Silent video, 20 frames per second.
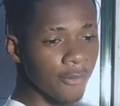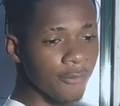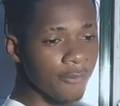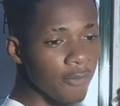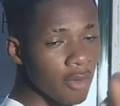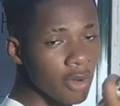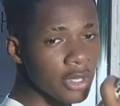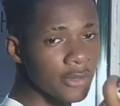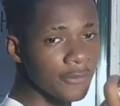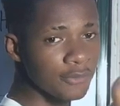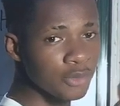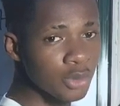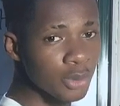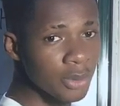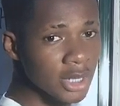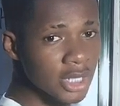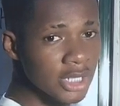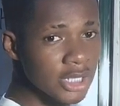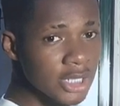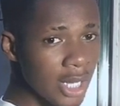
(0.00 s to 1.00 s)
for a few
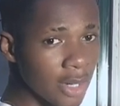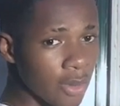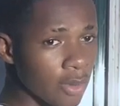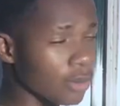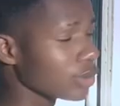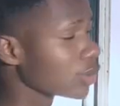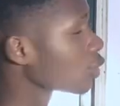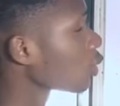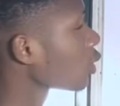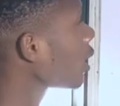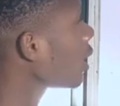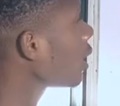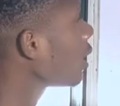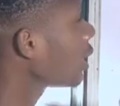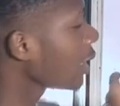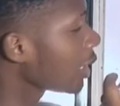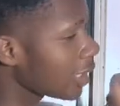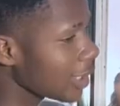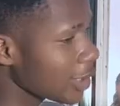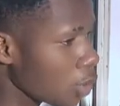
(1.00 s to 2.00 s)
milliseconds.
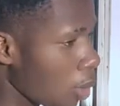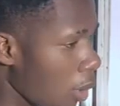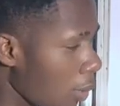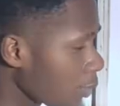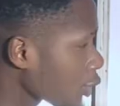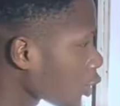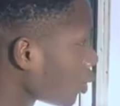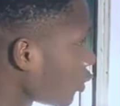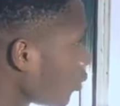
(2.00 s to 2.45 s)
Okay, it comes to